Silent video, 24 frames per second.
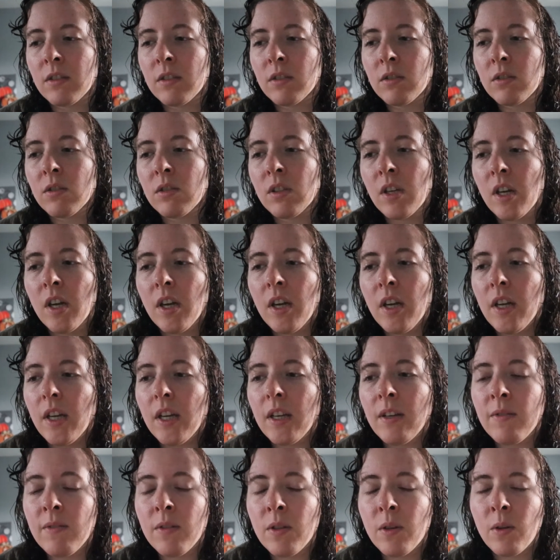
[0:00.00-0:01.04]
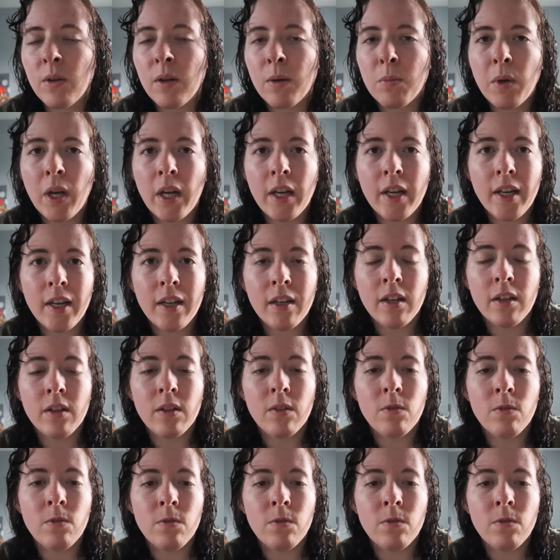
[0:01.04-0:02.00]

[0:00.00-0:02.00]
It's just, even though I'm not editing